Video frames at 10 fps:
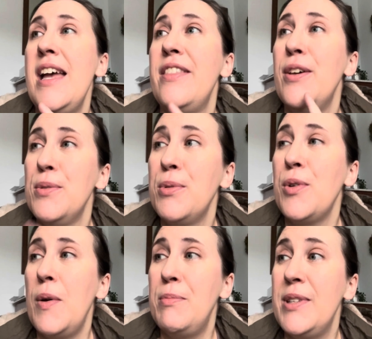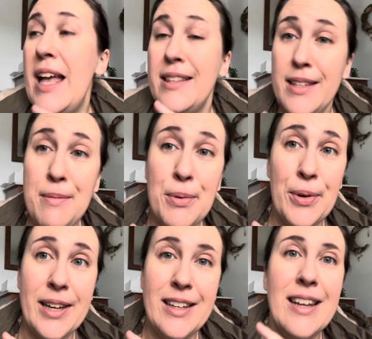Those will go up at some
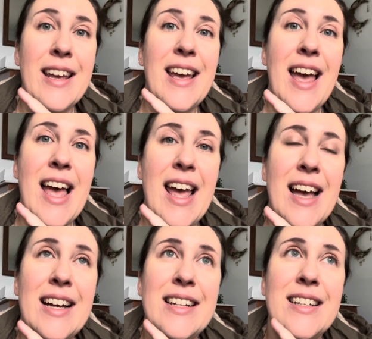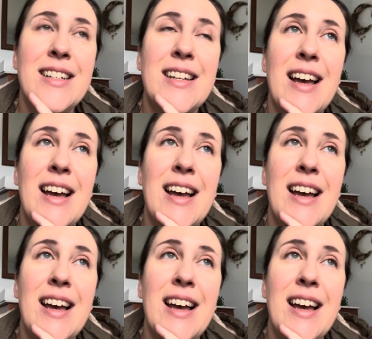point, and